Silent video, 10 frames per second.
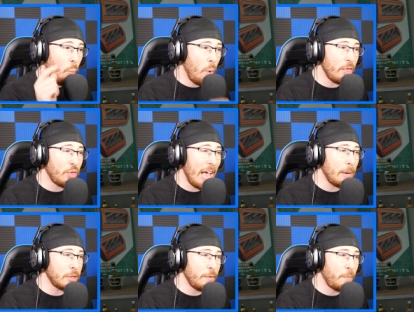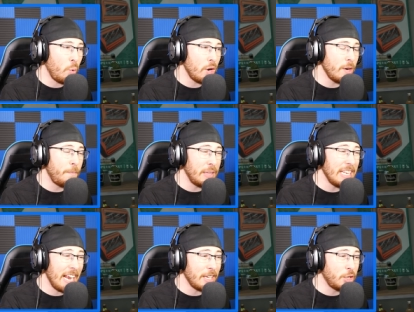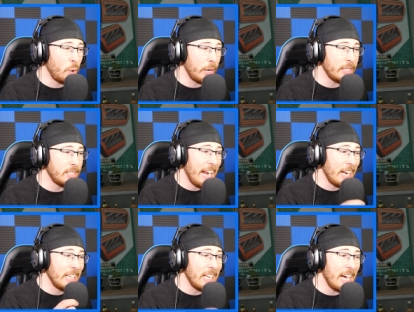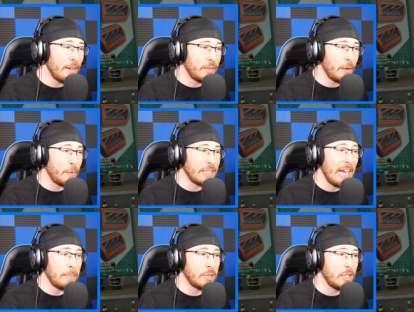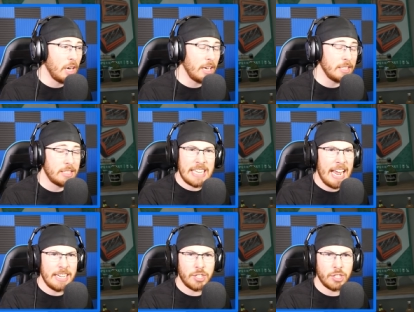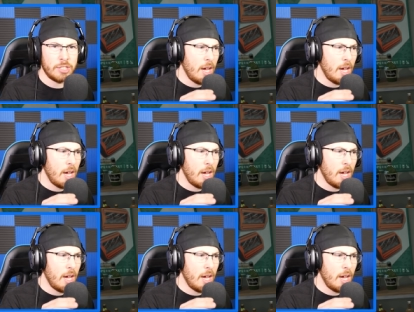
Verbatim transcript: 1,459 joints, and a lot of different types of guns, tasers.